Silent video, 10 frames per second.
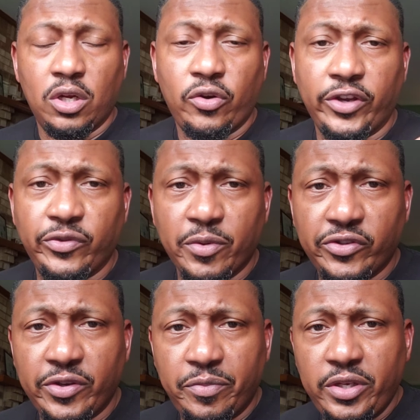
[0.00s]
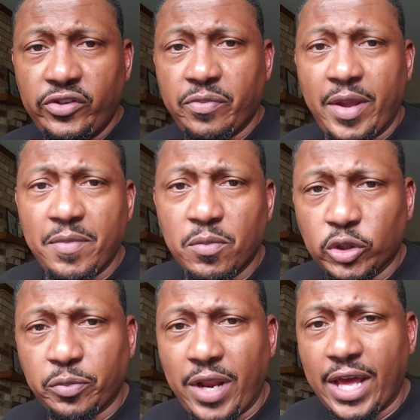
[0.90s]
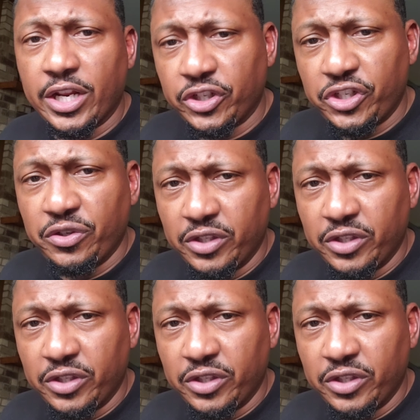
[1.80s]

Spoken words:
Grace, mercy, and peace may be multiplied unto you.